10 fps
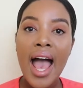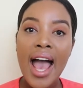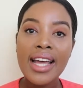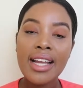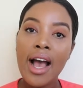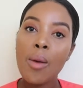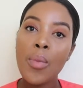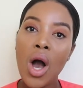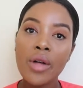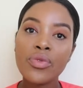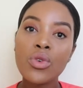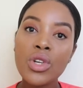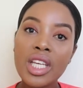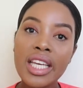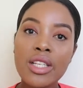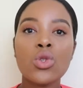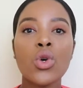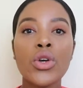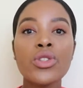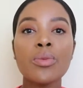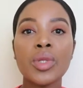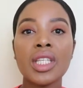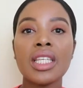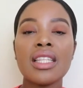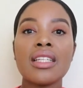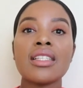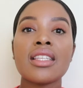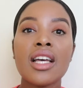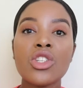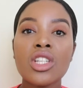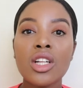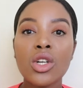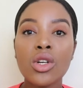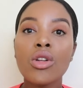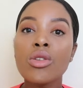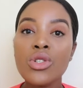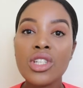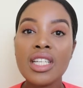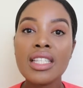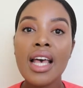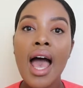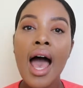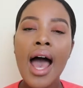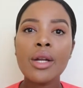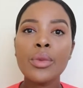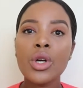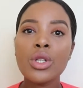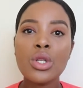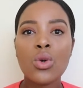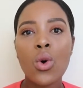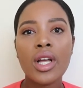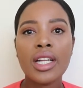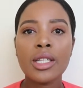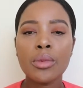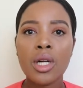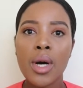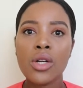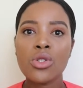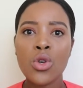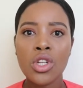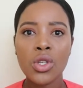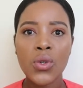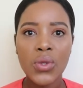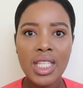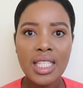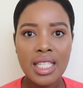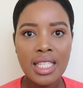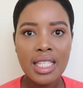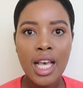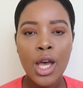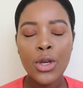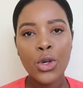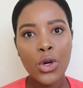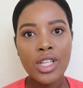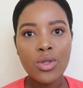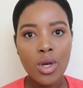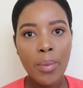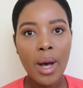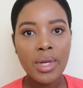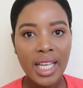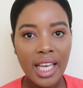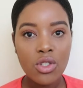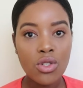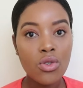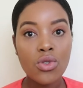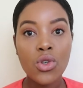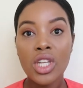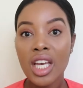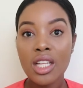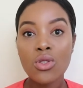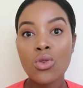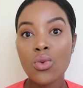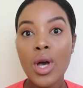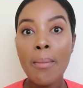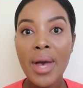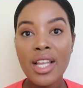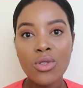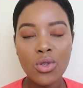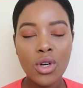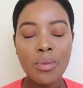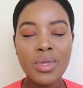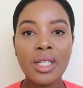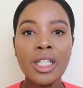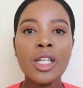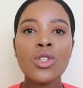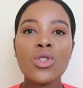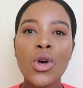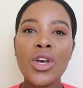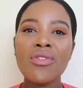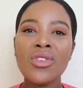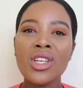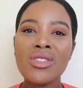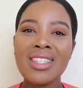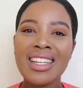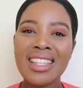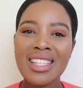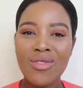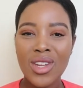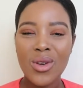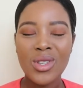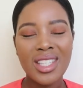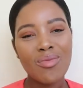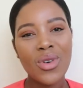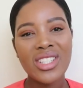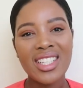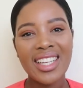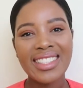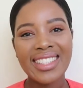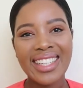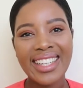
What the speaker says: and now part 3 is going to be the discussion and conclusions, and we're going to talk a little bit about turning your thesis, into a publication, so turning it into a manuscript. So if you're interested in this video, keep watching.